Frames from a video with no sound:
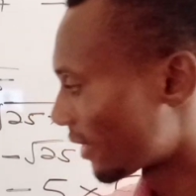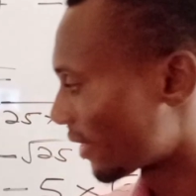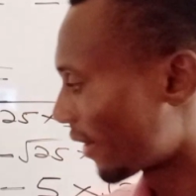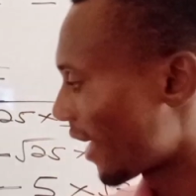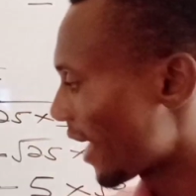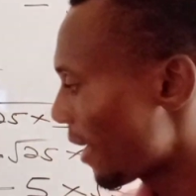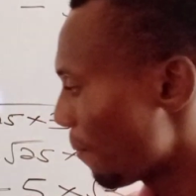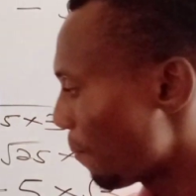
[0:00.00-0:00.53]

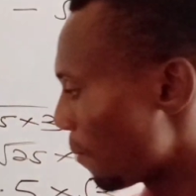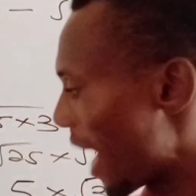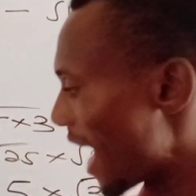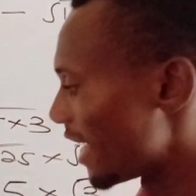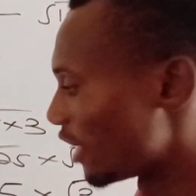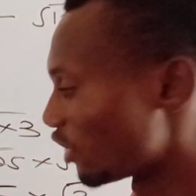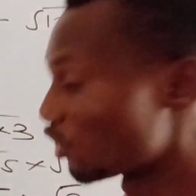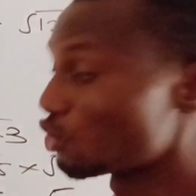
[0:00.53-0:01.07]
3
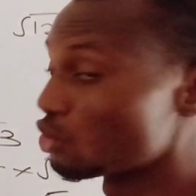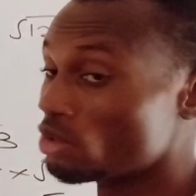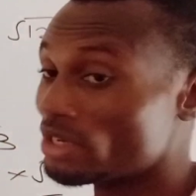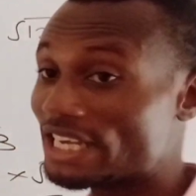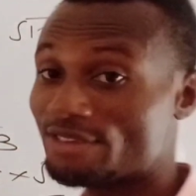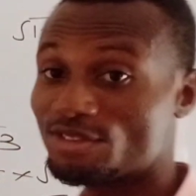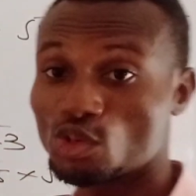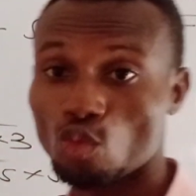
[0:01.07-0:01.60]
minus 2
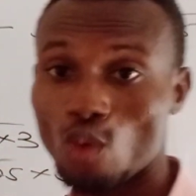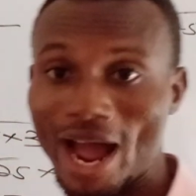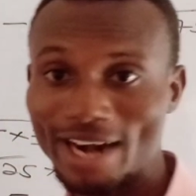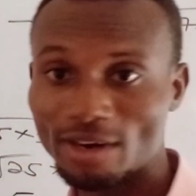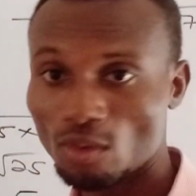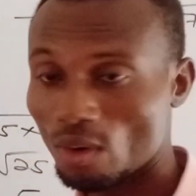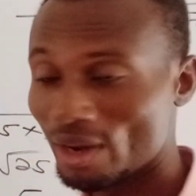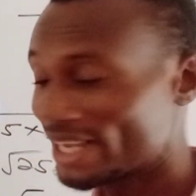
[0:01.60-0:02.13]
gives
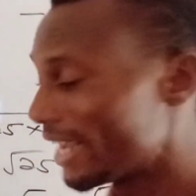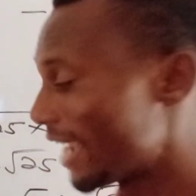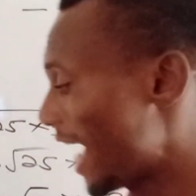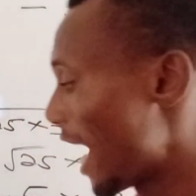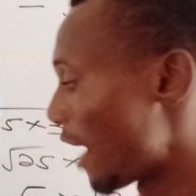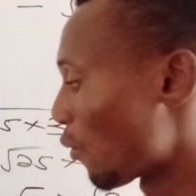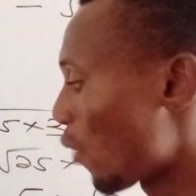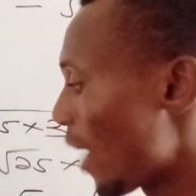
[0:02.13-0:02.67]
1. Okay,
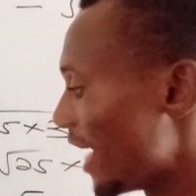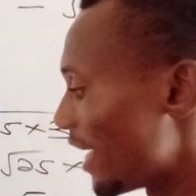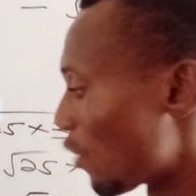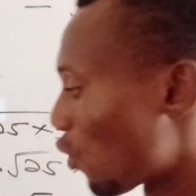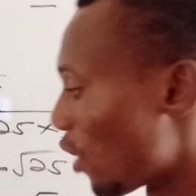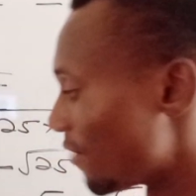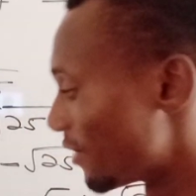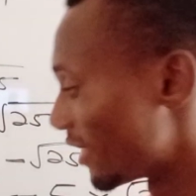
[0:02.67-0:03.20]
and when the
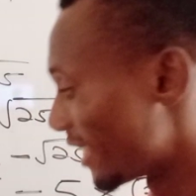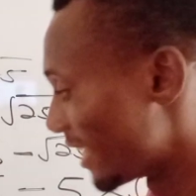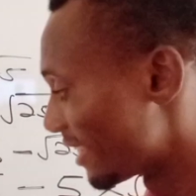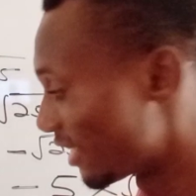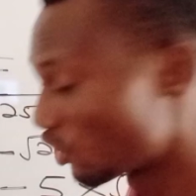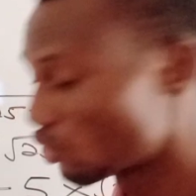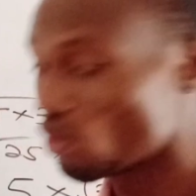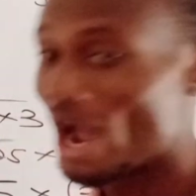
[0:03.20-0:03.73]

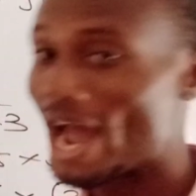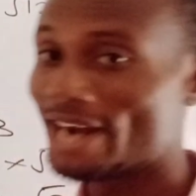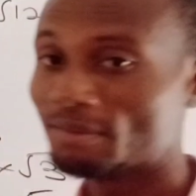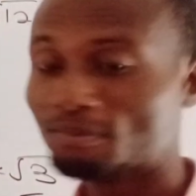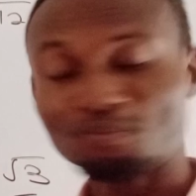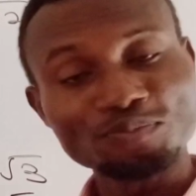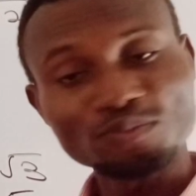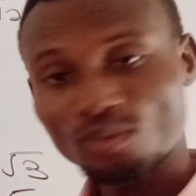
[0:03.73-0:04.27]
coefficient is 1,
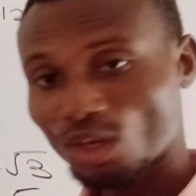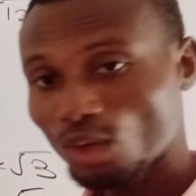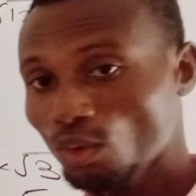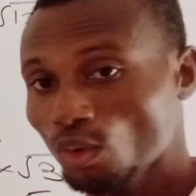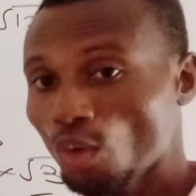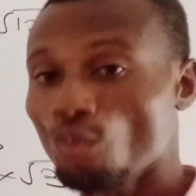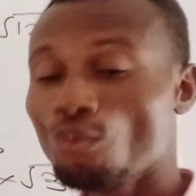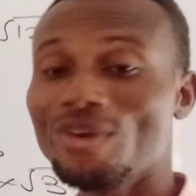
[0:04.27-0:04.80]

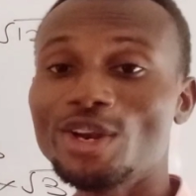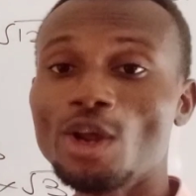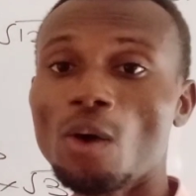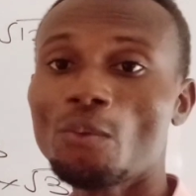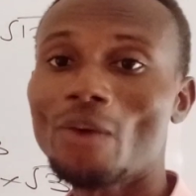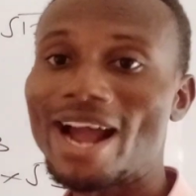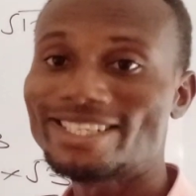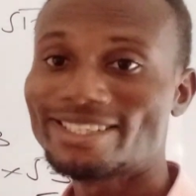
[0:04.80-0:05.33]
we
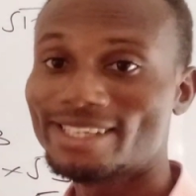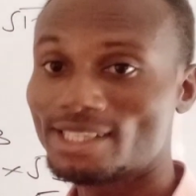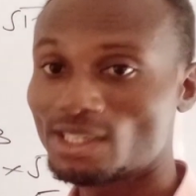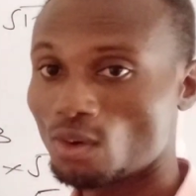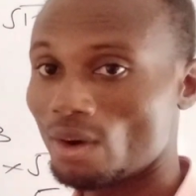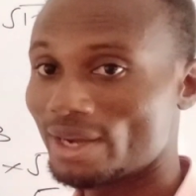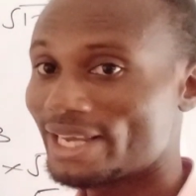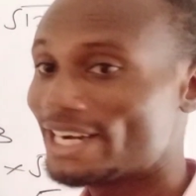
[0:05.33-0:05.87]
don't write
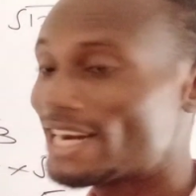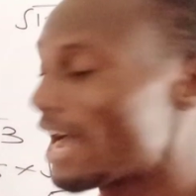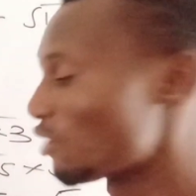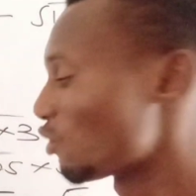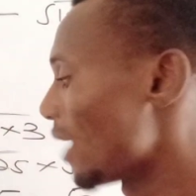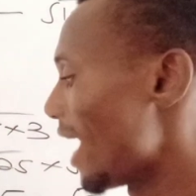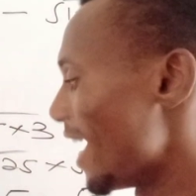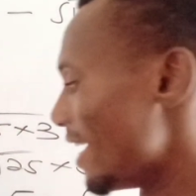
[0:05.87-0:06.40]
it. Okay,
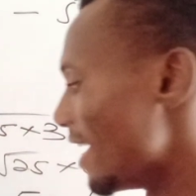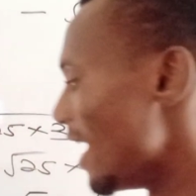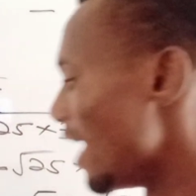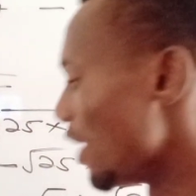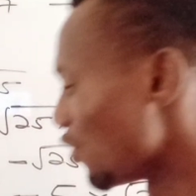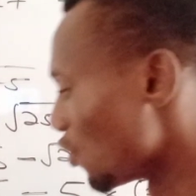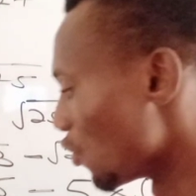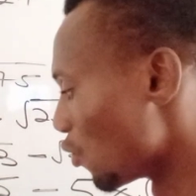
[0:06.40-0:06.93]
that's why
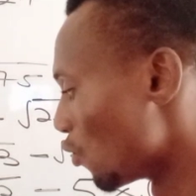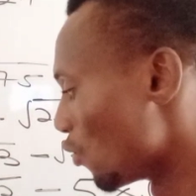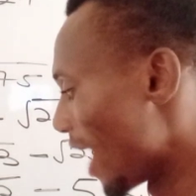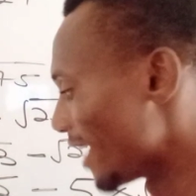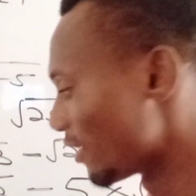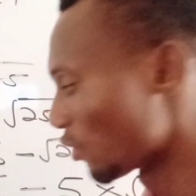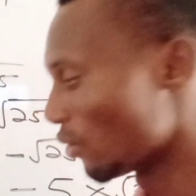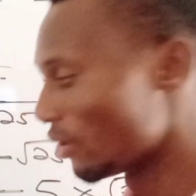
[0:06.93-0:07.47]
you
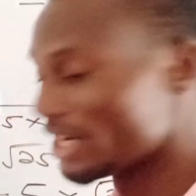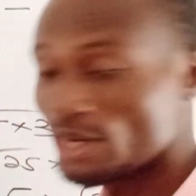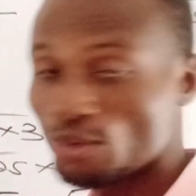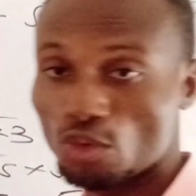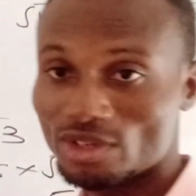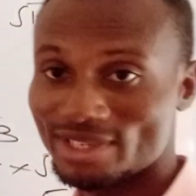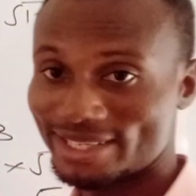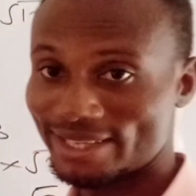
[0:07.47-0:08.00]
write only
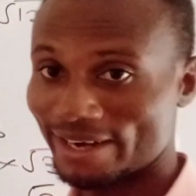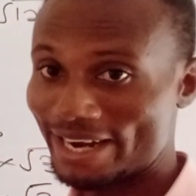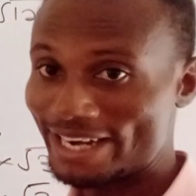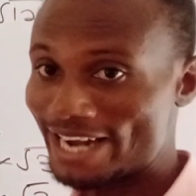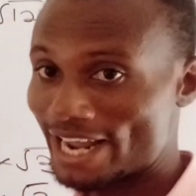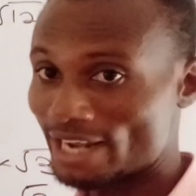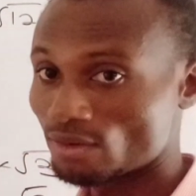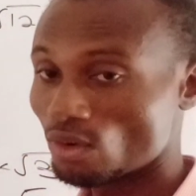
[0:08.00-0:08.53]
root 3
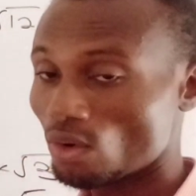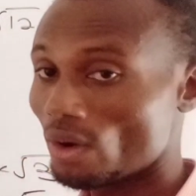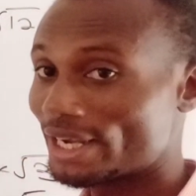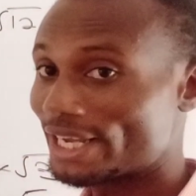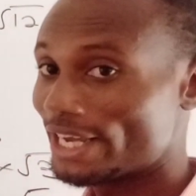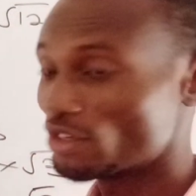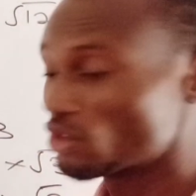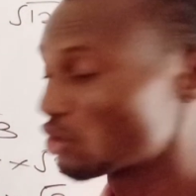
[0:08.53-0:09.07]
there. Okay,